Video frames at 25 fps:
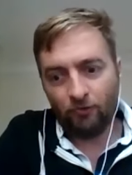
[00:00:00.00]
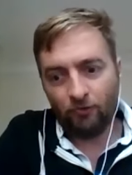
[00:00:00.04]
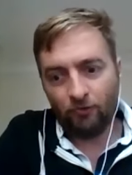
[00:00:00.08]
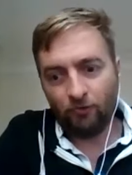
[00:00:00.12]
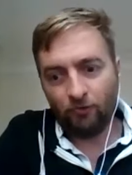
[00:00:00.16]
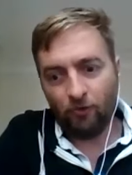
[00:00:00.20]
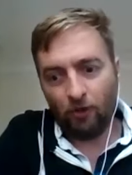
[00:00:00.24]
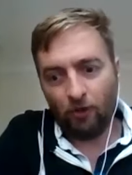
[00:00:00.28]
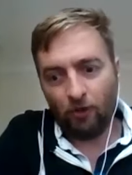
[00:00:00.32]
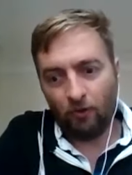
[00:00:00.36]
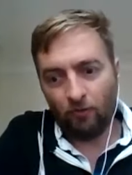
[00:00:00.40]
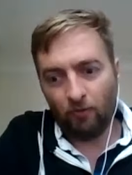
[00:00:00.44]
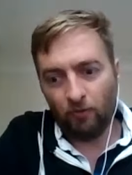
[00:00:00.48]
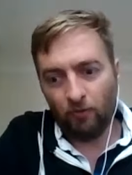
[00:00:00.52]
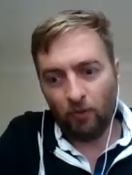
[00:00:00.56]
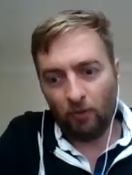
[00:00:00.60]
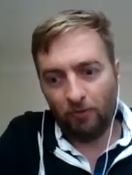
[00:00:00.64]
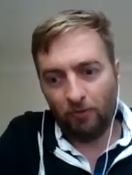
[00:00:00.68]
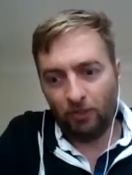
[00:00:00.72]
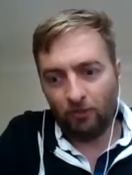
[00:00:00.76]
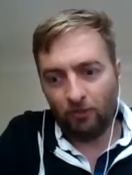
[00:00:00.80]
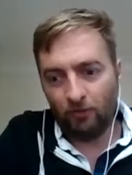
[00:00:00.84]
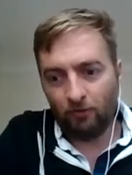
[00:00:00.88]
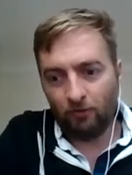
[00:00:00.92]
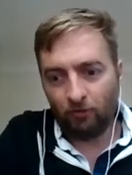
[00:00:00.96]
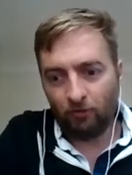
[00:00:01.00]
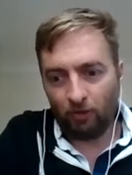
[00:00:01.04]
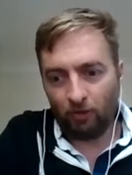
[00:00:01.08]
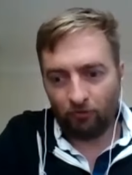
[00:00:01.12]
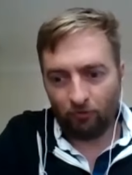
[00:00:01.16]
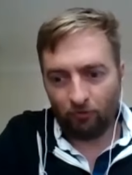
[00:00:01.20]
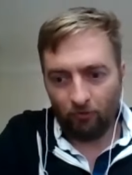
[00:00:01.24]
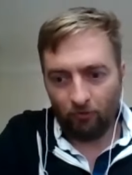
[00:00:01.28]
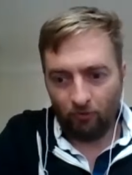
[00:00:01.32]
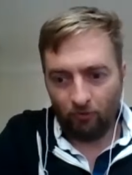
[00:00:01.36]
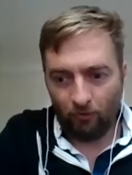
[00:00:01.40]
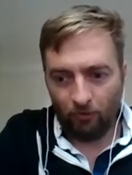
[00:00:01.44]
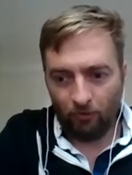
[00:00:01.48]
So when we do test
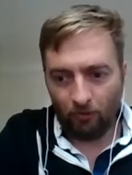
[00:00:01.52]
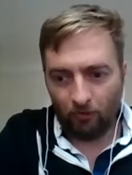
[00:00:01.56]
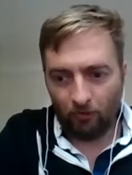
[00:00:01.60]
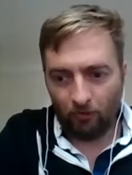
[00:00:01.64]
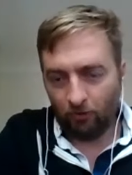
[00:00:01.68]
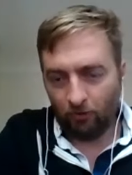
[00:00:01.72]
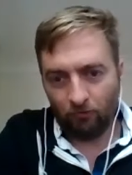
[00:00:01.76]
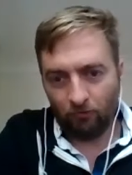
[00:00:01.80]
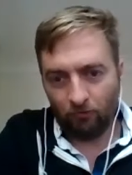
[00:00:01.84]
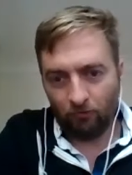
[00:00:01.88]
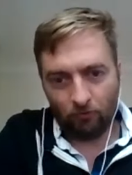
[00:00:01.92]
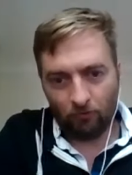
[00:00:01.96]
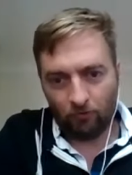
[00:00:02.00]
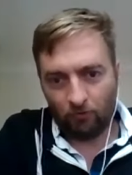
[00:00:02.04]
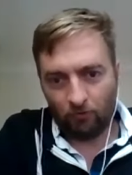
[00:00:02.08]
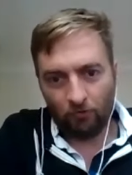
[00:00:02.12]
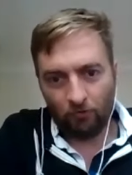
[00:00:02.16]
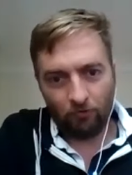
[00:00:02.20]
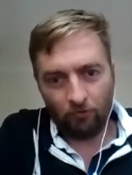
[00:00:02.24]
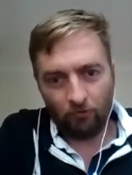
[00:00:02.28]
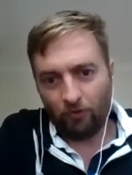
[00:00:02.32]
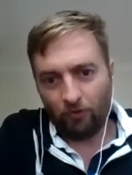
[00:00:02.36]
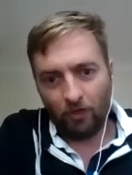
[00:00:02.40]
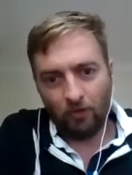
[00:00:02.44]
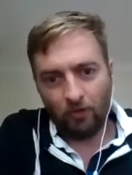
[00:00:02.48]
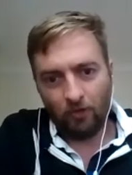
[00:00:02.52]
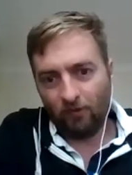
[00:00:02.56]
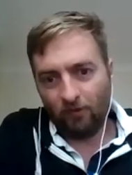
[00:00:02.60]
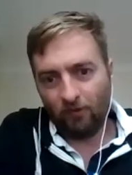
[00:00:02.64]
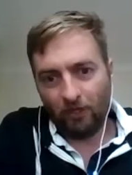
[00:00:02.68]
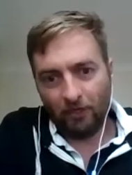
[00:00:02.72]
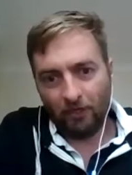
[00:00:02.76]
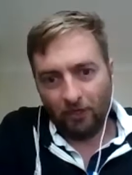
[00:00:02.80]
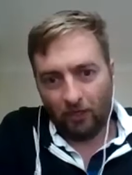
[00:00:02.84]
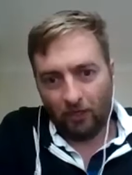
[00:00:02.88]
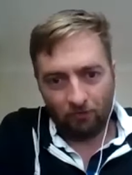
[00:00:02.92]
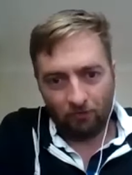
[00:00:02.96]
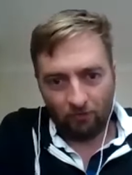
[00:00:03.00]
and audit, because because there's no
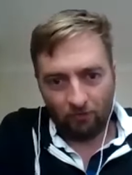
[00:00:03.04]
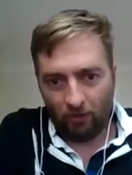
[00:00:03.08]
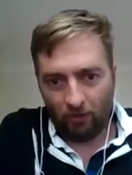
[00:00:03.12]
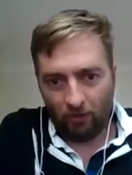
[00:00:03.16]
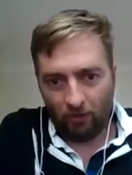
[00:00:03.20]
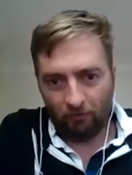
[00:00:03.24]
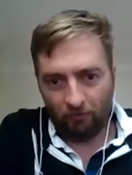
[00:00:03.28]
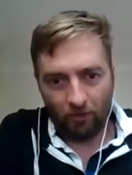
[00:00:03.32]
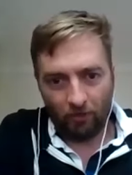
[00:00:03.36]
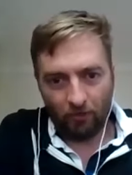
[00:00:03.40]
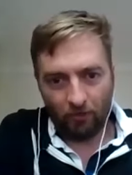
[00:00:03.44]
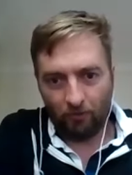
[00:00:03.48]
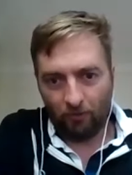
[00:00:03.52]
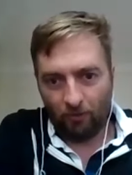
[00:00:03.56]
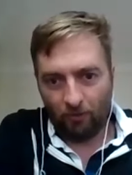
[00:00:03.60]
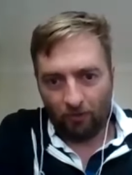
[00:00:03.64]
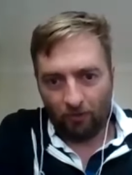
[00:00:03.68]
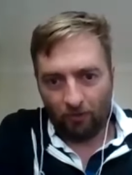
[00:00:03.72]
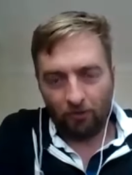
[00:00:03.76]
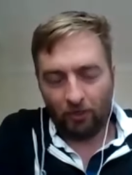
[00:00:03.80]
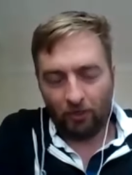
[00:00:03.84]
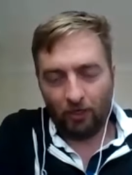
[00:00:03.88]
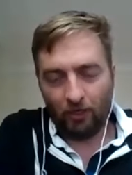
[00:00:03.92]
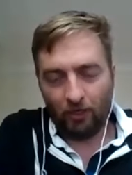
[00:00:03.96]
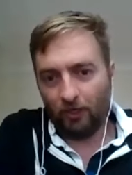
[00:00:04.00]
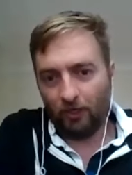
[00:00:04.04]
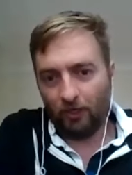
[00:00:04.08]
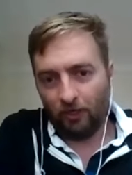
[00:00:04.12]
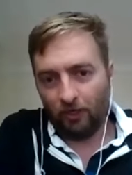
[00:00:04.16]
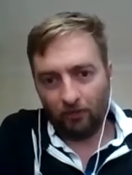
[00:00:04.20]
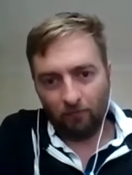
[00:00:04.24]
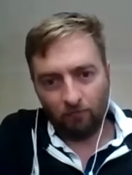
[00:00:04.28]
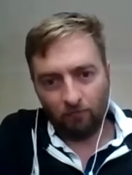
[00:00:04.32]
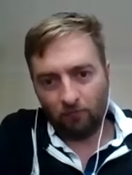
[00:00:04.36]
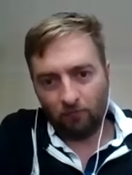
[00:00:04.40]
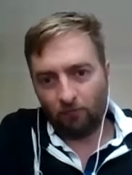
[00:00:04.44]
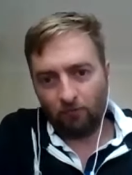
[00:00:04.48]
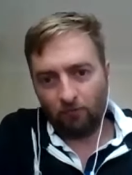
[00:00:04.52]
validation, right? We're not taking any
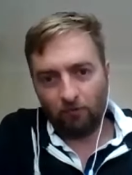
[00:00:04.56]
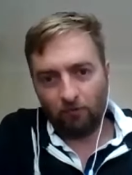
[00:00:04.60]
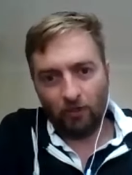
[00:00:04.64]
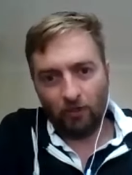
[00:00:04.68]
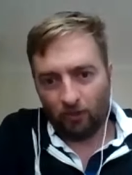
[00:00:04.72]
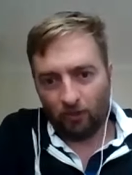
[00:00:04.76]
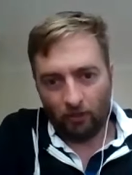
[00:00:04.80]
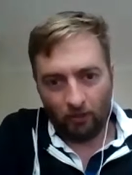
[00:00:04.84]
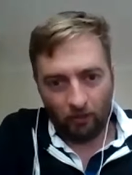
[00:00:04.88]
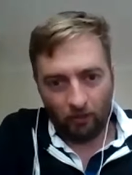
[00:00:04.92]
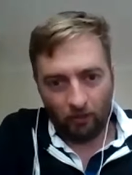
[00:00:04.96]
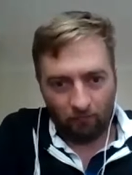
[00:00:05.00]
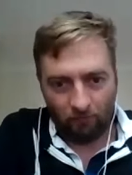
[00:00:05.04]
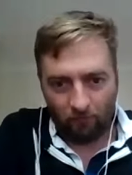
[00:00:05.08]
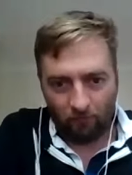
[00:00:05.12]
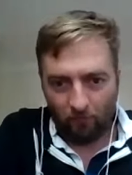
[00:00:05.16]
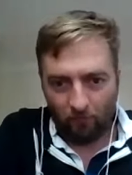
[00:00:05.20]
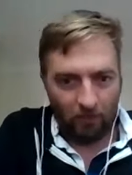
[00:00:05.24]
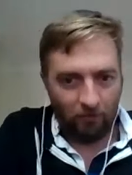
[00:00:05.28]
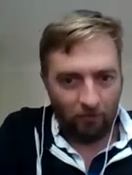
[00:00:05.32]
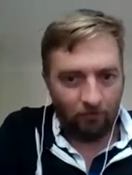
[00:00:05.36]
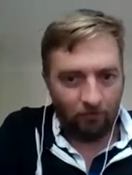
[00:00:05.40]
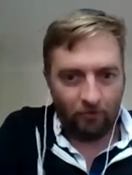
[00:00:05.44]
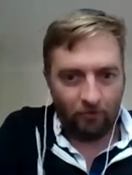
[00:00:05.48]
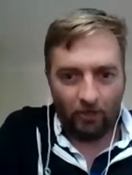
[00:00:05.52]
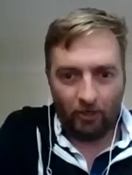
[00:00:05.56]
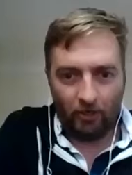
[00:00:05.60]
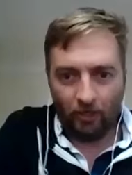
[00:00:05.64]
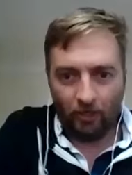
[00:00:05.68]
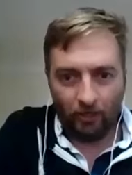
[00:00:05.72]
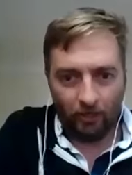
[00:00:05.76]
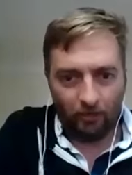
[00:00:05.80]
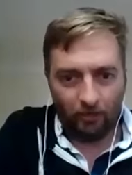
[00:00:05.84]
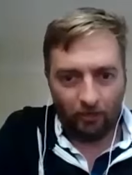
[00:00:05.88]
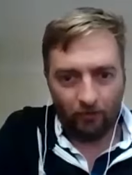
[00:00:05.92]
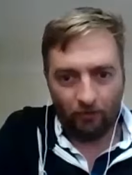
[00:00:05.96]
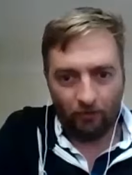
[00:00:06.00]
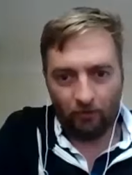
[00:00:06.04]
credit card
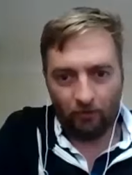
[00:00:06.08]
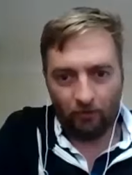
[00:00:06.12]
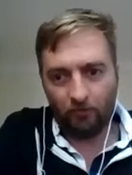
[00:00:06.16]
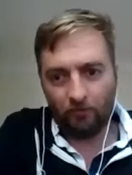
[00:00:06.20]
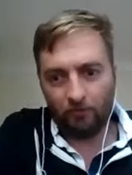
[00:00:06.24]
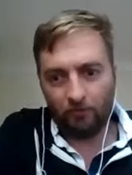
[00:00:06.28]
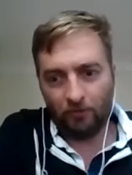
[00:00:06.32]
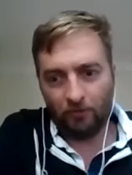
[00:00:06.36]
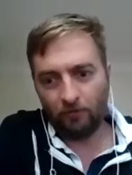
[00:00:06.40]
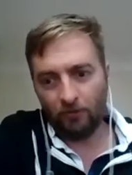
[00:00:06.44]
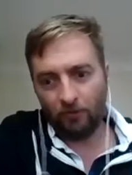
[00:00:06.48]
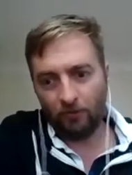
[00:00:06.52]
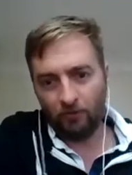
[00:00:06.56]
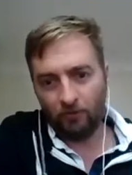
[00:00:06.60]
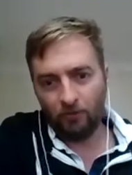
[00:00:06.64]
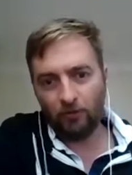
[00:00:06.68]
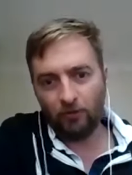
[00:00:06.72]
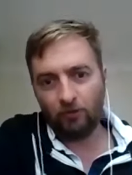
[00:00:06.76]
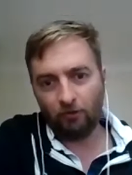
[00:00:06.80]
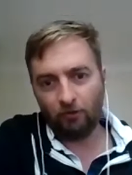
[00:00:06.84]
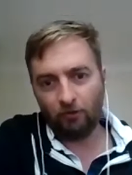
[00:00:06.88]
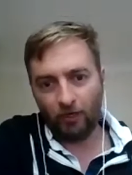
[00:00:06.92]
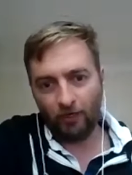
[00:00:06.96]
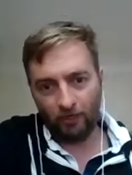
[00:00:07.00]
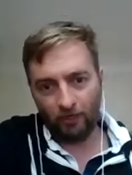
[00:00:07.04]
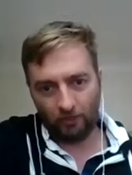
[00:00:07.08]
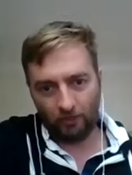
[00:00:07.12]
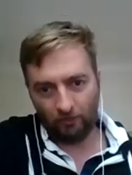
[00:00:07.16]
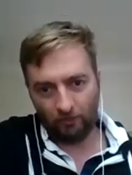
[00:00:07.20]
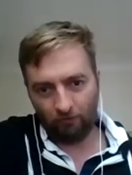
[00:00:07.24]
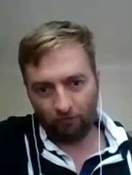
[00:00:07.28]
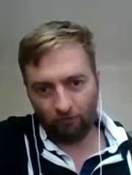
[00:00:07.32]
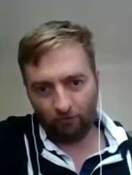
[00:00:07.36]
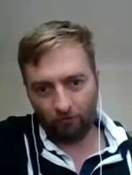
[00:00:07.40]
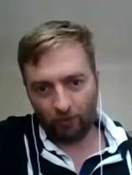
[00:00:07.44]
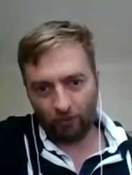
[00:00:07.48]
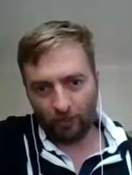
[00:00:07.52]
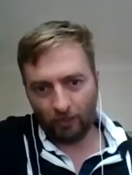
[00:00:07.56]
information, or we, we do create a
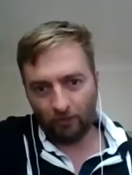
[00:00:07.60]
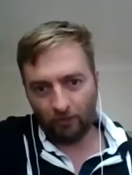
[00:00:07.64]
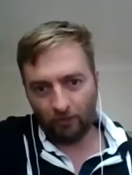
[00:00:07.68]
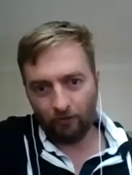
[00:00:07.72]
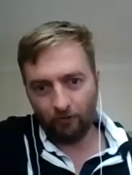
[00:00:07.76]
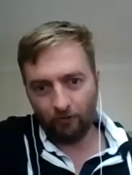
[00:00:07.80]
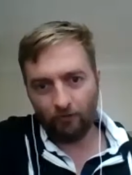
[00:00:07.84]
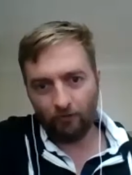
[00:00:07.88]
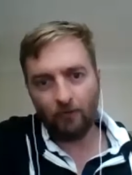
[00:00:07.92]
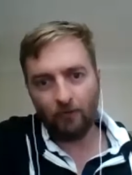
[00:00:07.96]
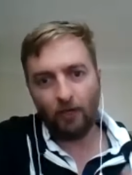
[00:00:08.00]
user account.